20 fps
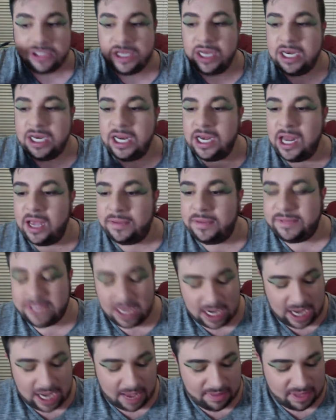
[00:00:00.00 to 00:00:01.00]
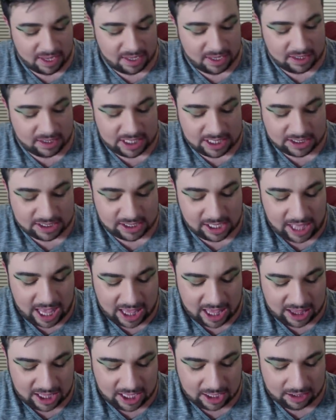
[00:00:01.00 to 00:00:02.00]
I need help setting up the
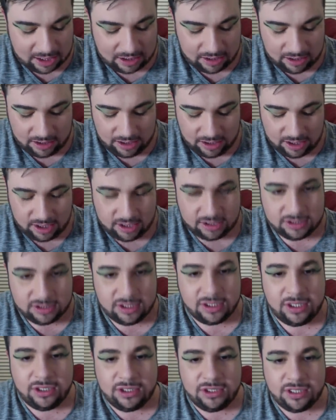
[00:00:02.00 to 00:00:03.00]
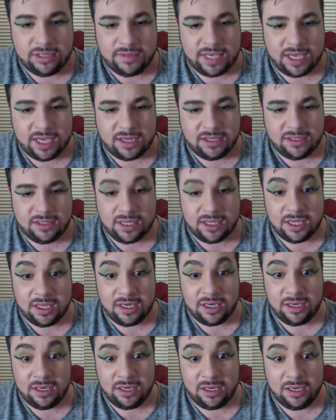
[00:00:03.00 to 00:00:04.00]
DSLR thing. So can you tell me how to do
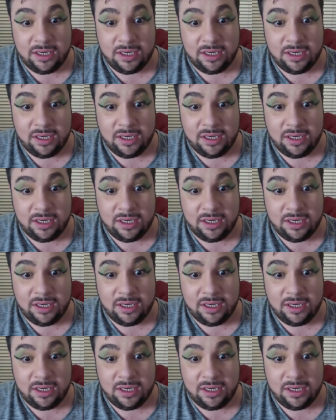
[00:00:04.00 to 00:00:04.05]
that?